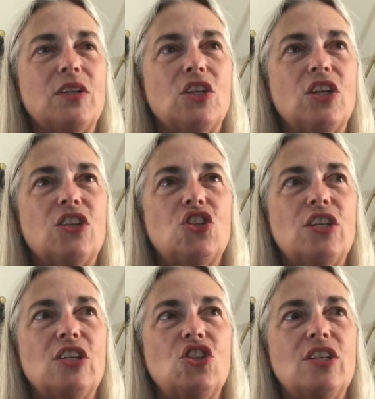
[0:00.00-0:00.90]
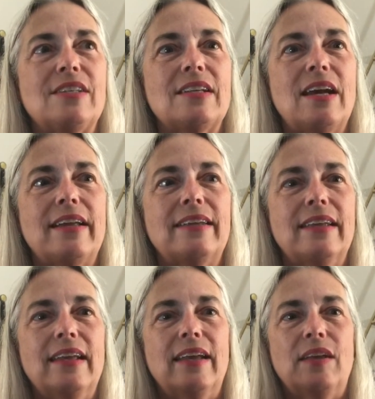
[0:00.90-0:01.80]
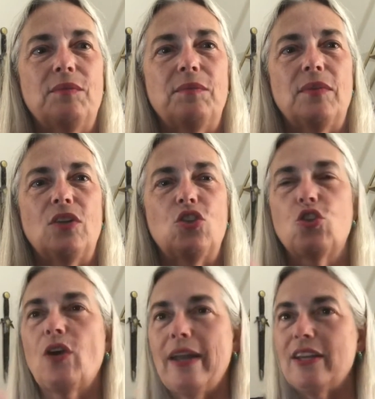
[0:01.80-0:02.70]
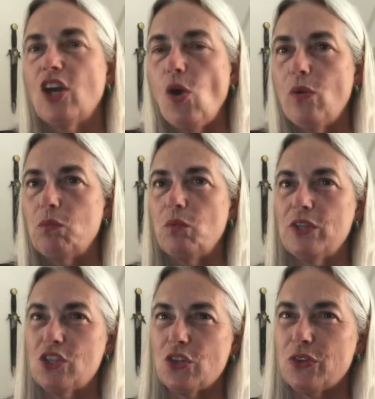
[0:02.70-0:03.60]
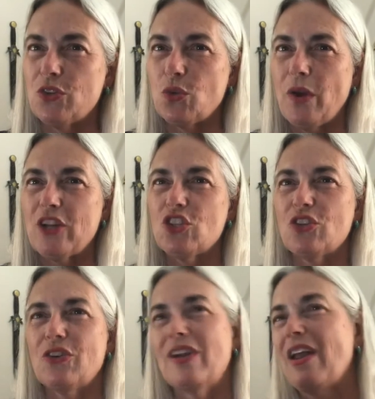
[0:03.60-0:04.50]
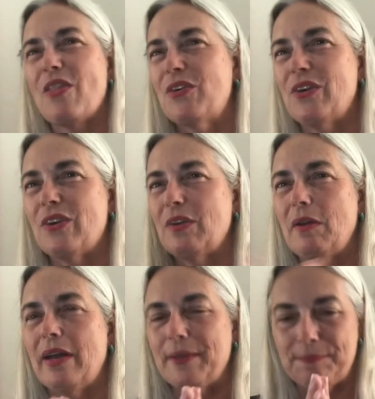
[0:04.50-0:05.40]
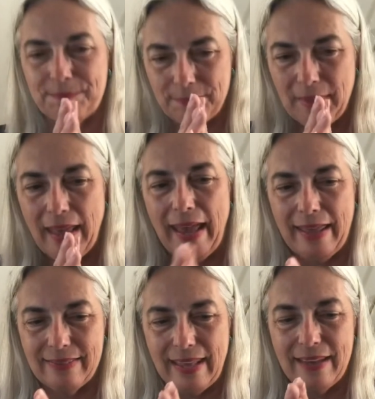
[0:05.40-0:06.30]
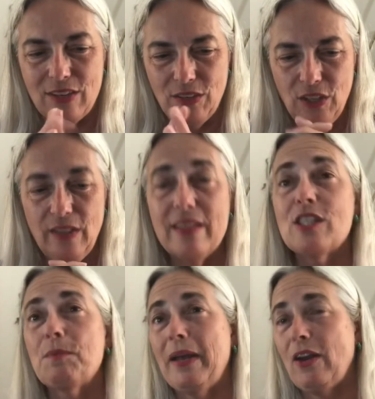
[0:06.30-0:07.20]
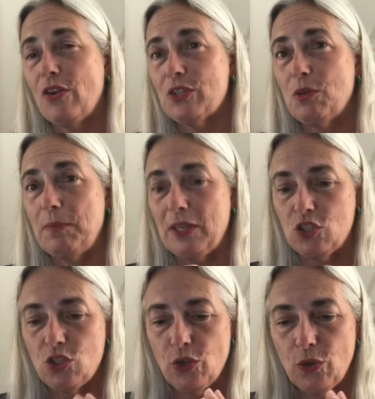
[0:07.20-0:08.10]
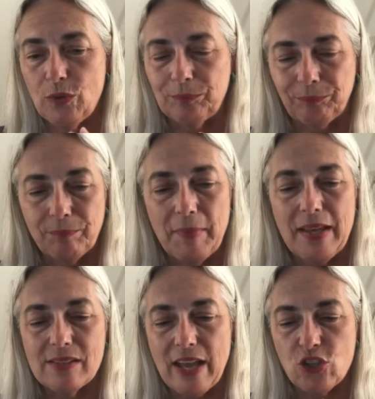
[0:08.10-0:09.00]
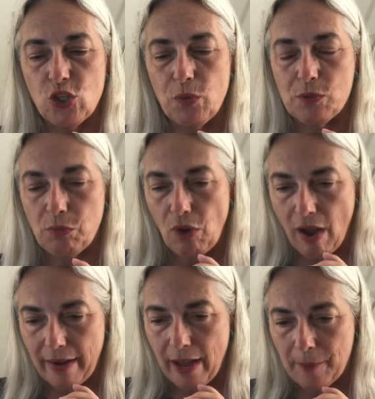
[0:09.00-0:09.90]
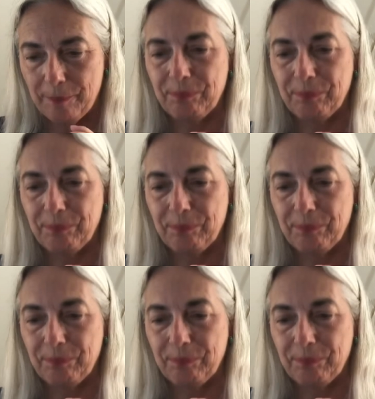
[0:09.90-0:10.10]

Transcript: she's not trying to go in one certain direction or another, and this might also be too because how she was brought up.